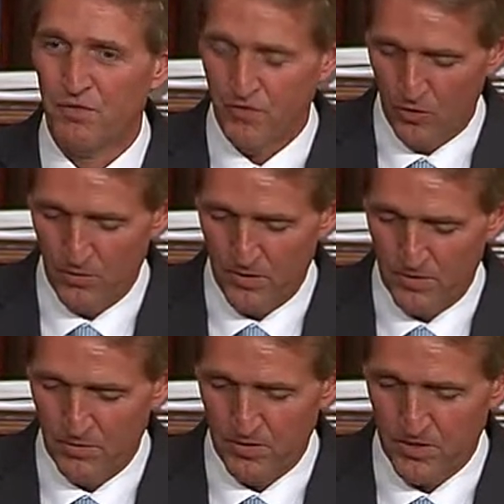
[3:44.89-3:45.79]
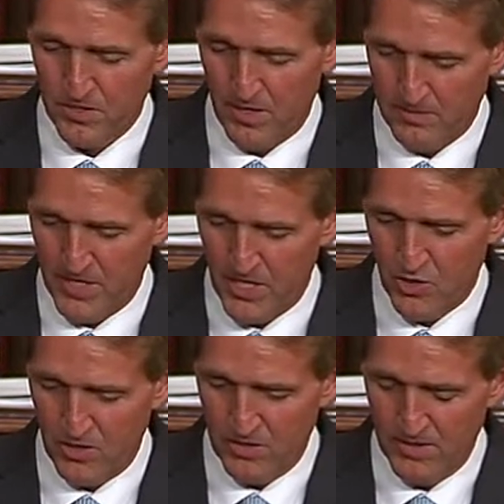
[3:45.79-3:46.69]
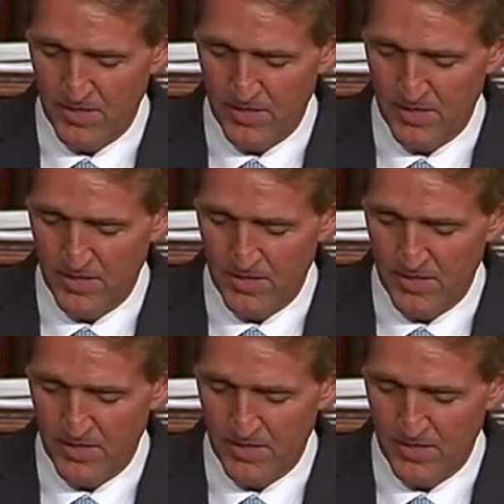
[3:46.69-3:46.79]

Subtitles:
forward with this nomination.